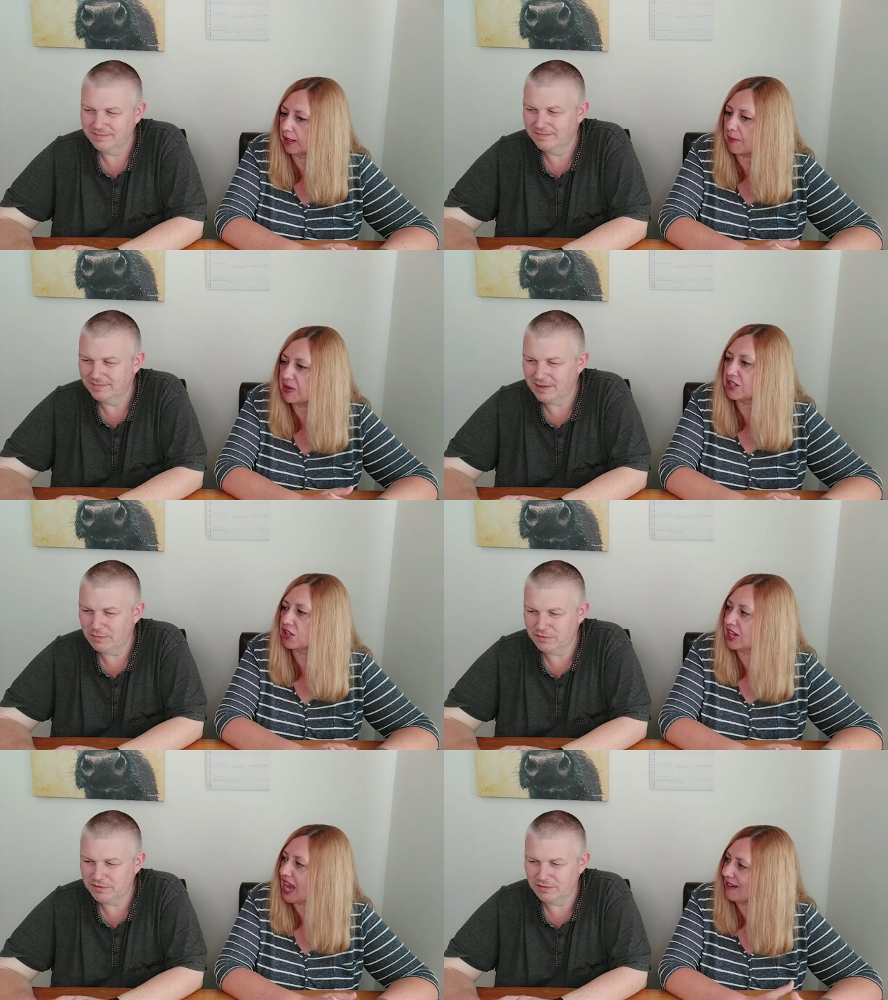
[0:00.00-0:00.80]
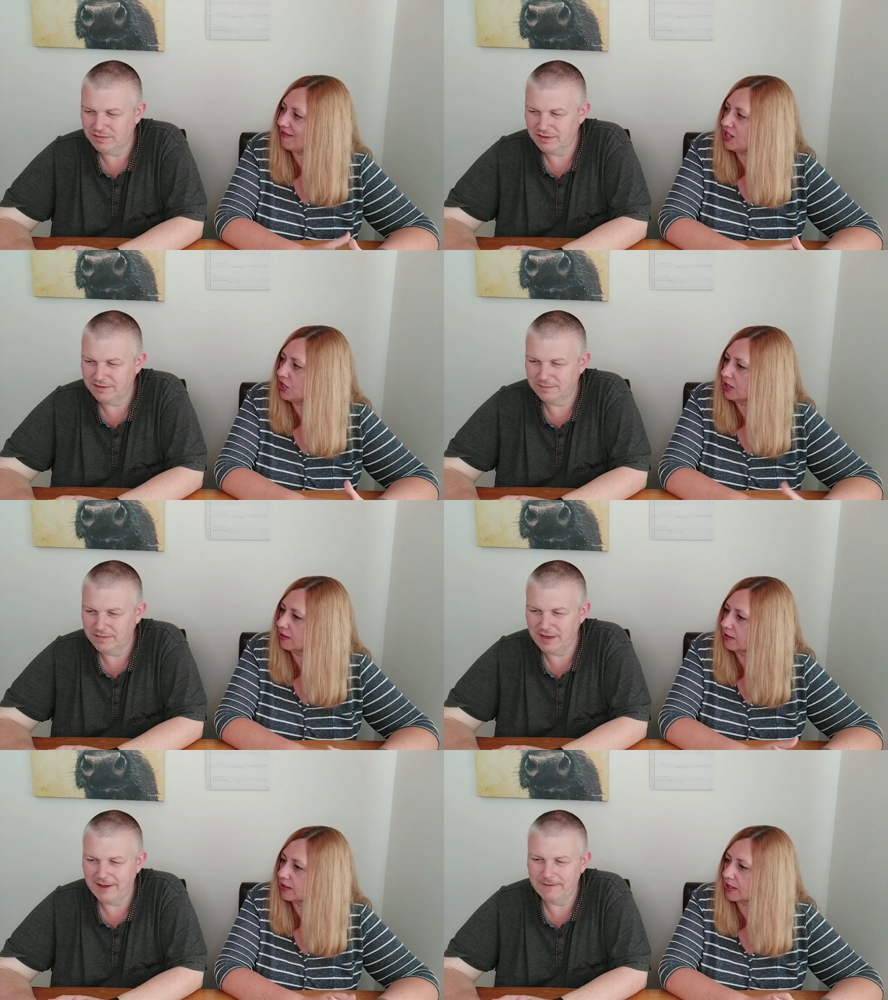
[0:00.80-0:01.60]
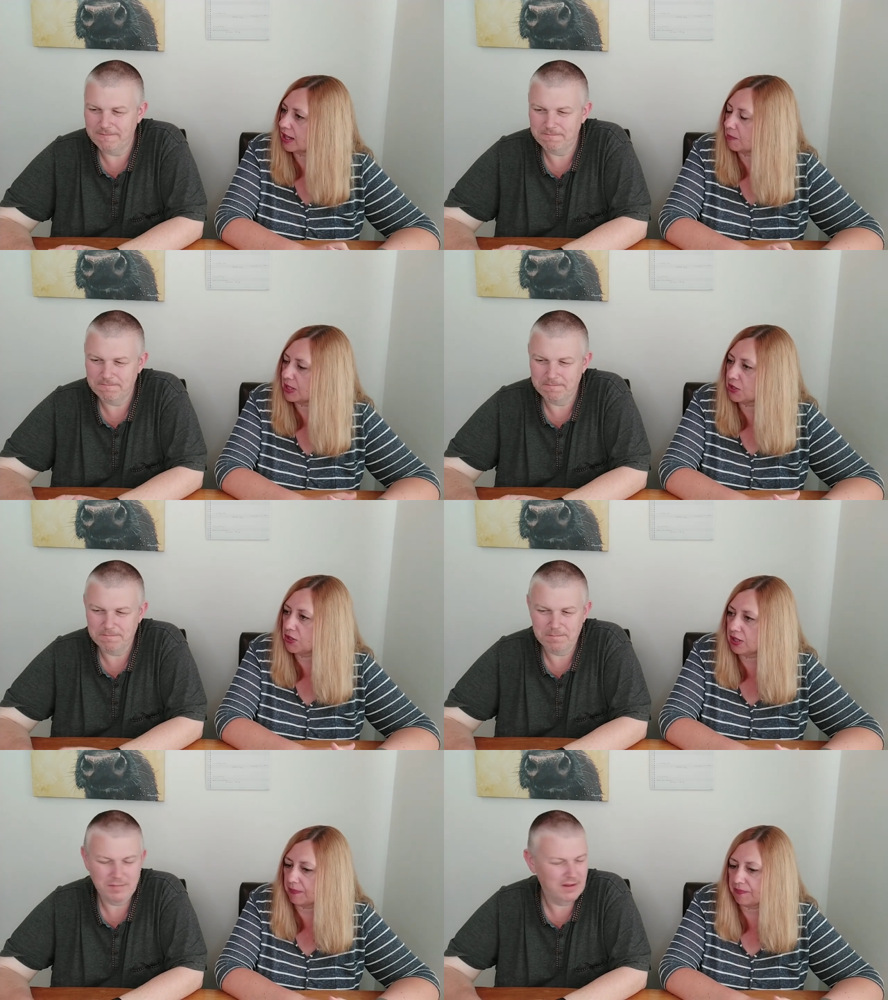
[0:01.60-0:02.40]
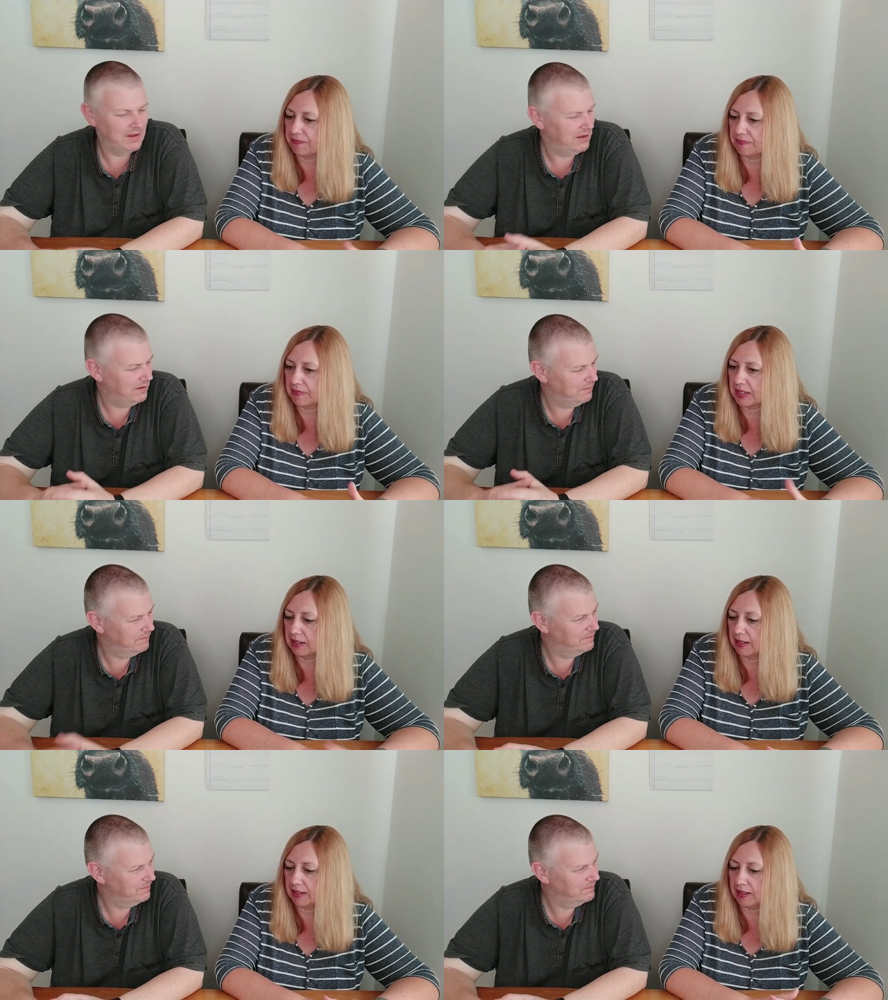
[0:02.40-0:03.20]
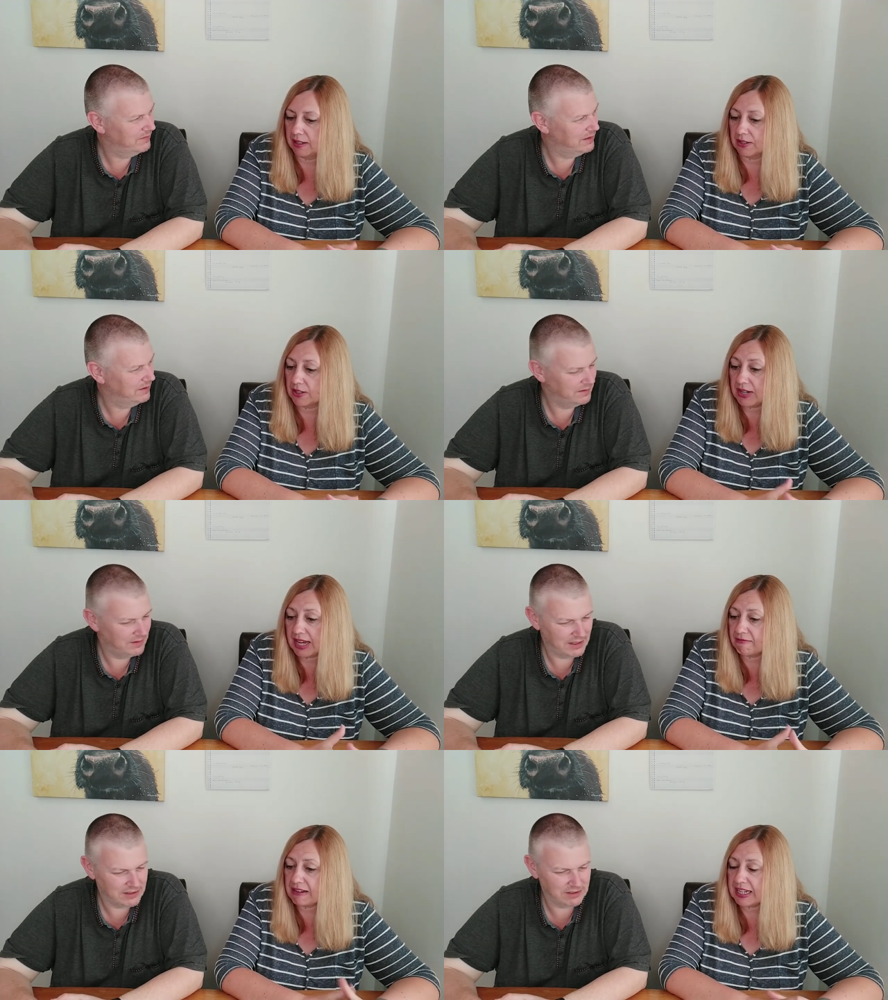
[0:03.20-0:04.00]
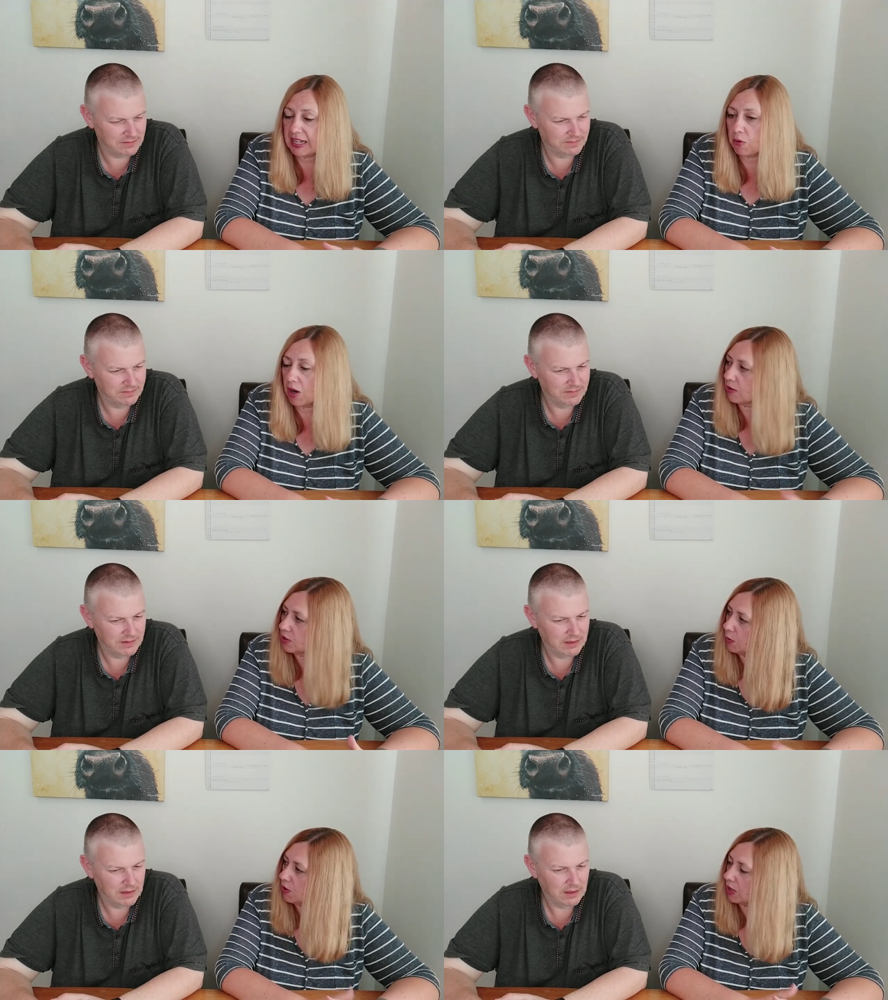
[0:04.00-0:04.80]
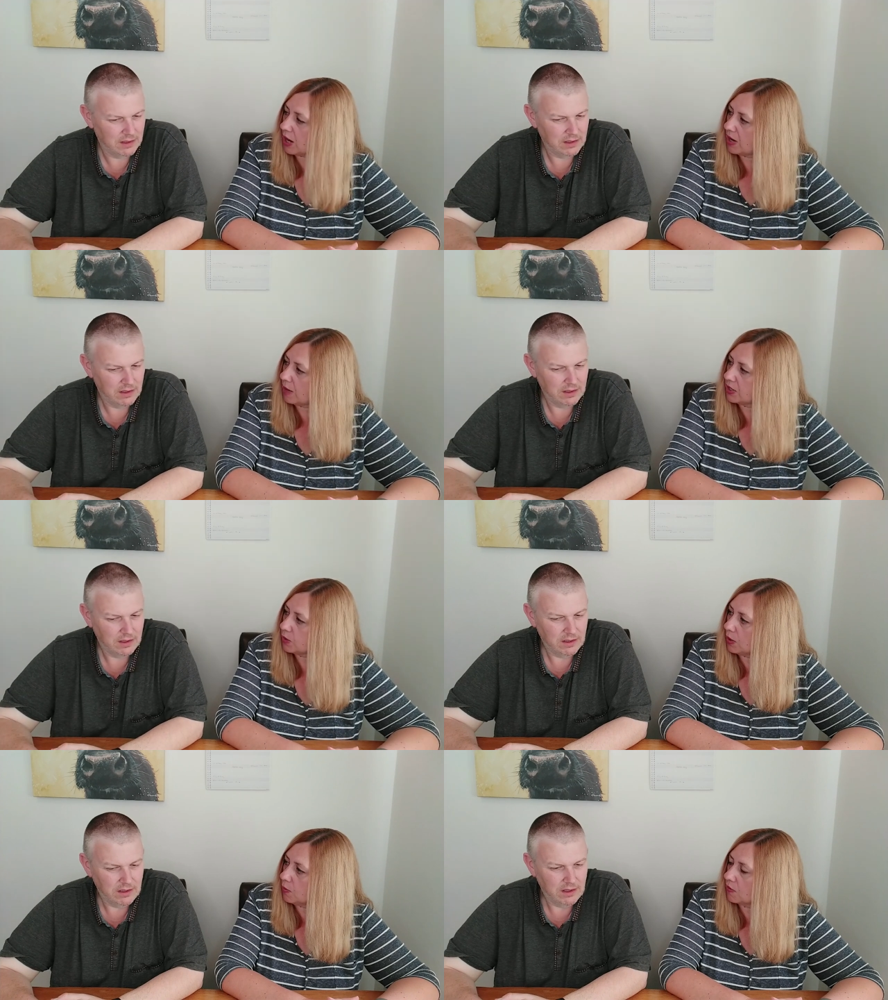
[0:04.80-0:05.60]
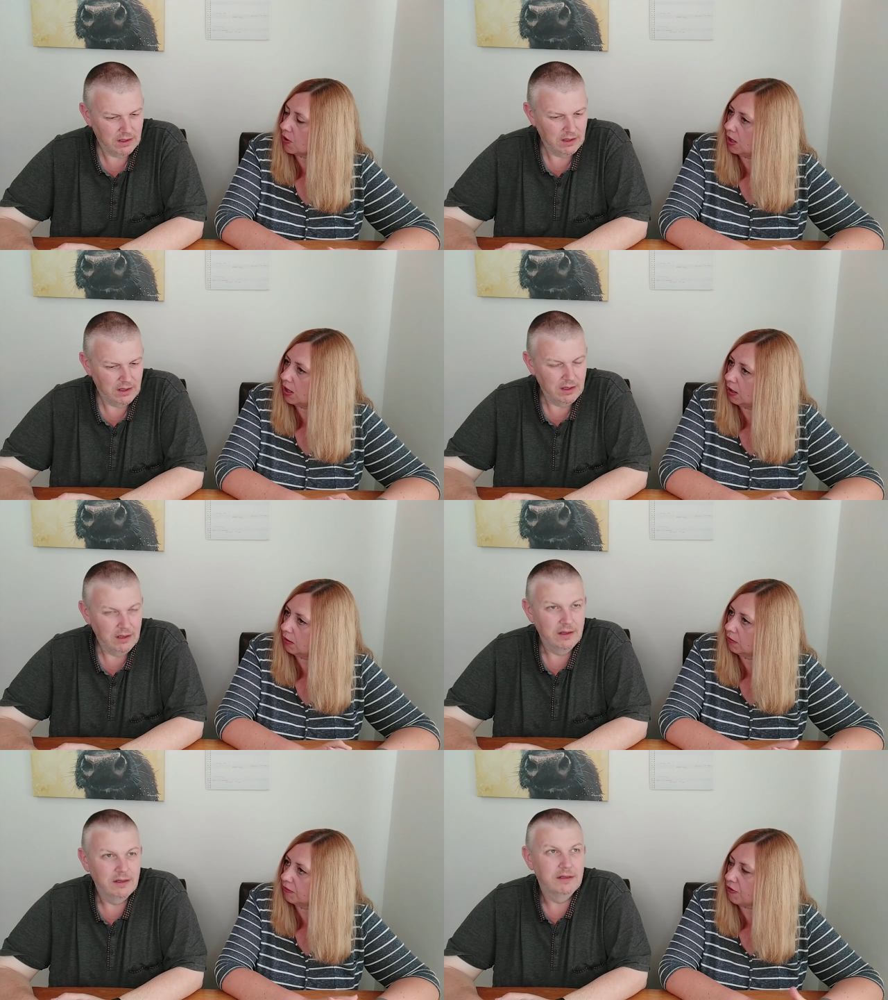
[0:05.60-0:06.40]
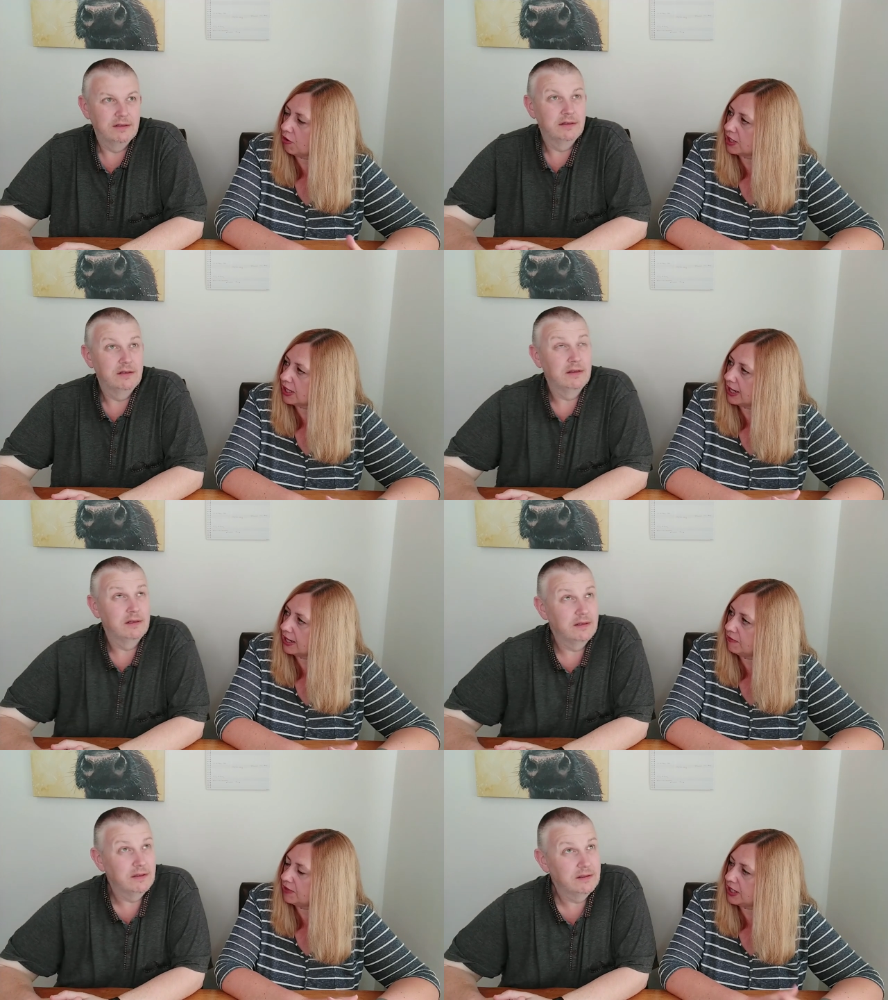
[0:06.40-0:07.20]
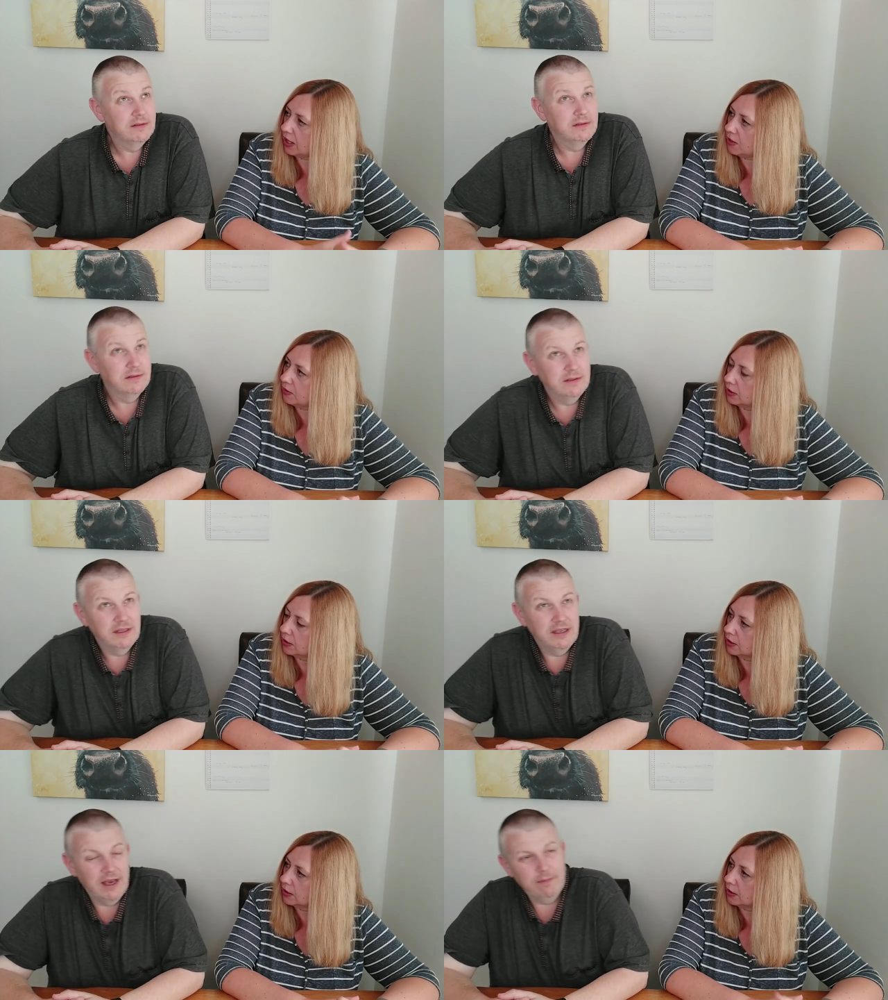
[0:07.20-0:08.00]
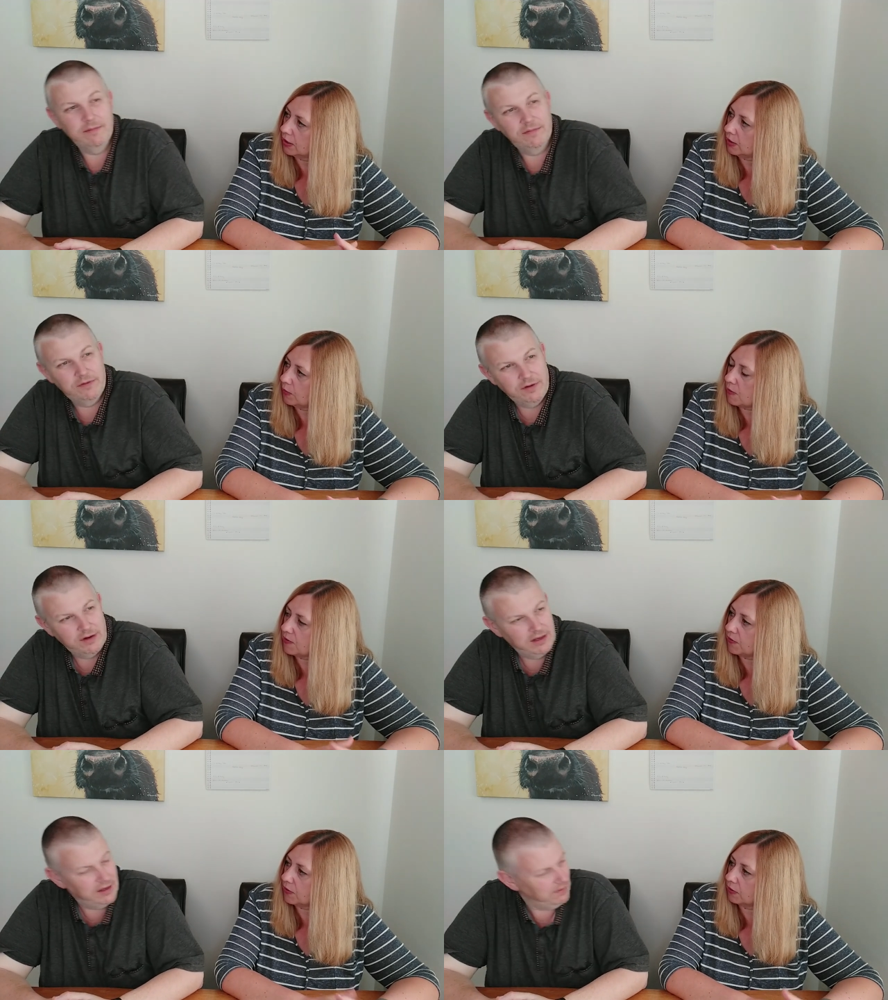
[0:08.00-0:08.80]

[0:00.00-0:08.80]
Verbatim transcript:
Speaker 1: get them into the garage. Yeah. So that'd be good. Yeah. yeah so yeah, really, so. what else have we got coming up this week? We've got our Friday video. Yep, Friday.